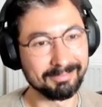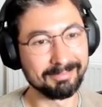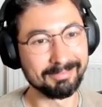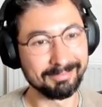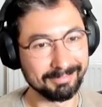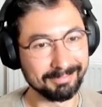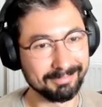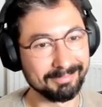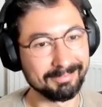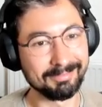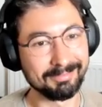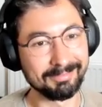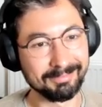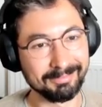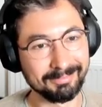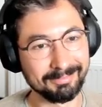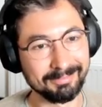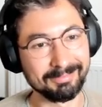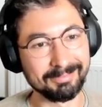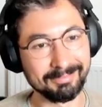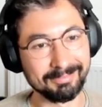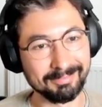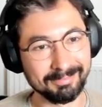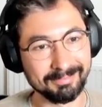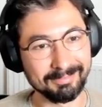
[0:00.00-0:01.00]

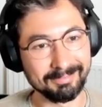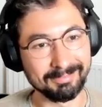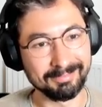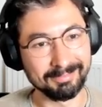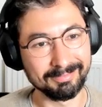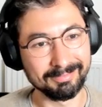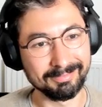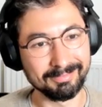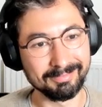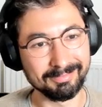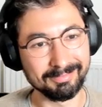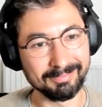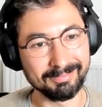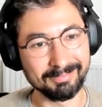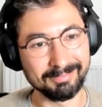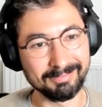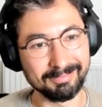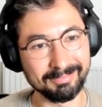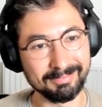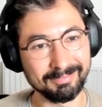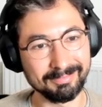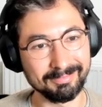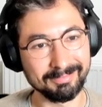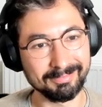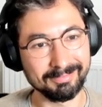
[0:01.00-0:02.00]

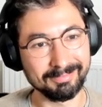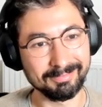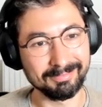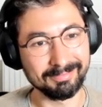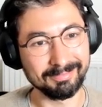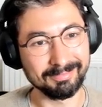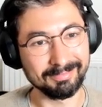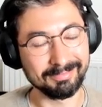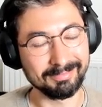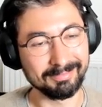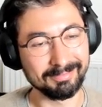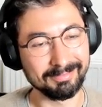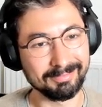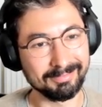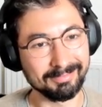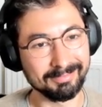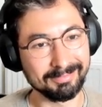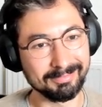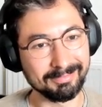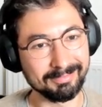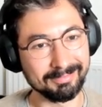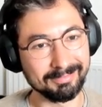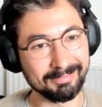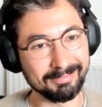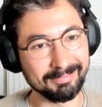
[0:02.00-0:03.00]

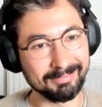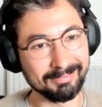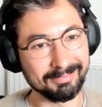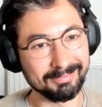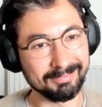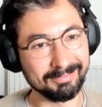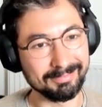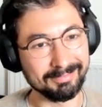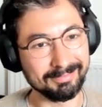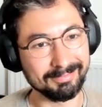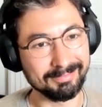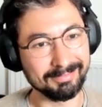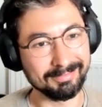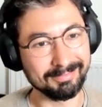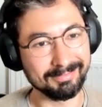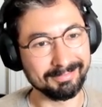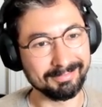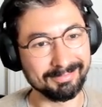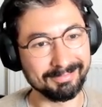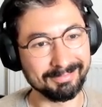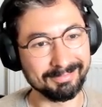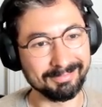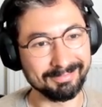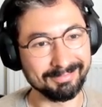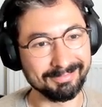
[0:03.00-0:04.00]

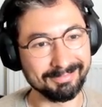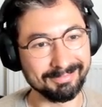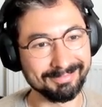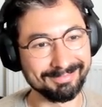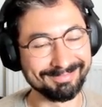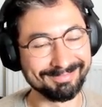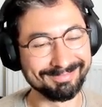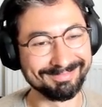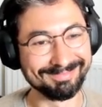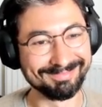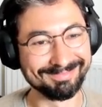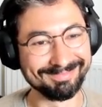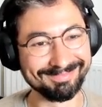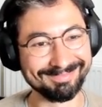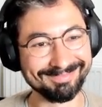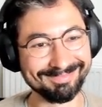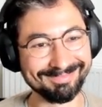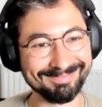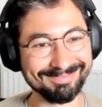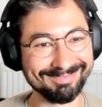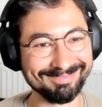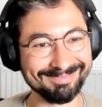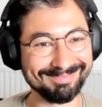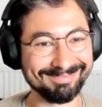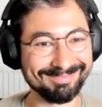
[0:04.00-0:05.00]

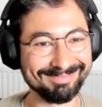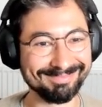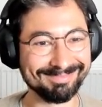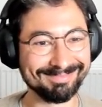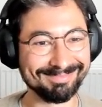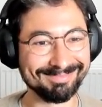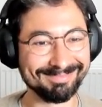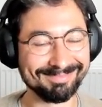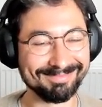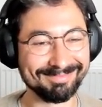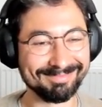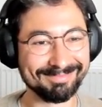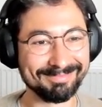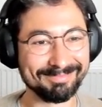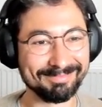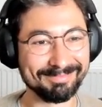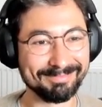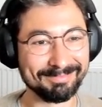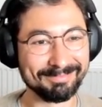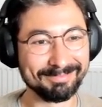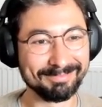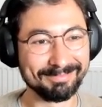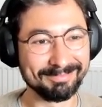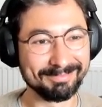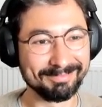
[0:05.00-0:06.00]

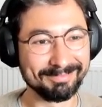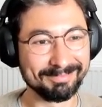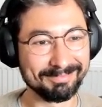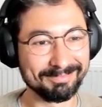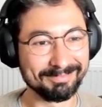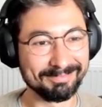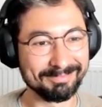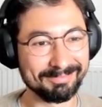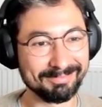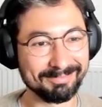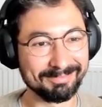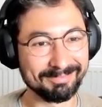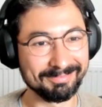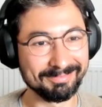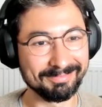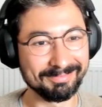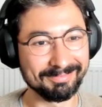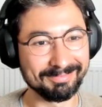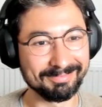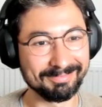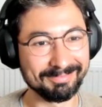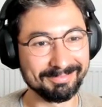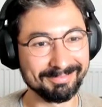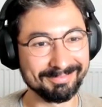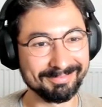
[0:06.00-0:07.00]

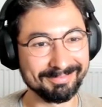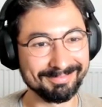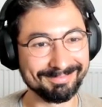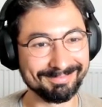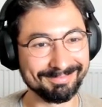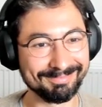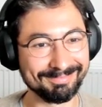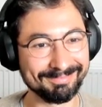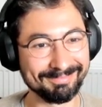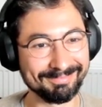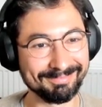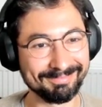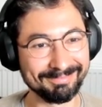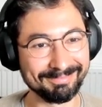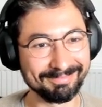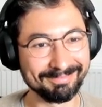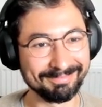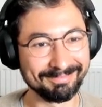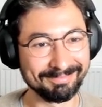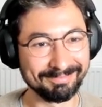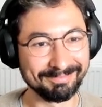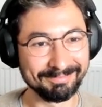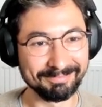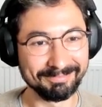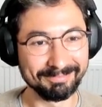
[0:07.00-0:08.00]
This person isn't speaking.